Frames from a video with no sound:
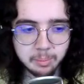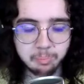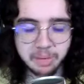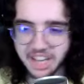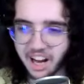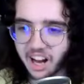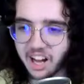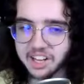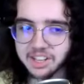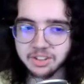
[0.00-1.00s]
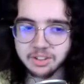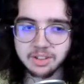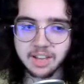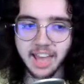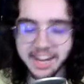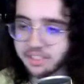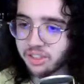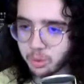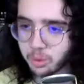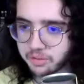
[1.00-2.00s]
beyond
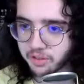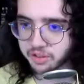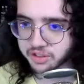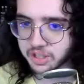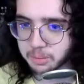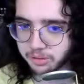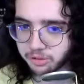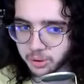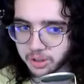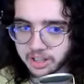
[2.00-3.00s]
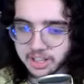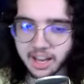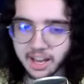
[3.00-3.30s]
anything we've ever seen before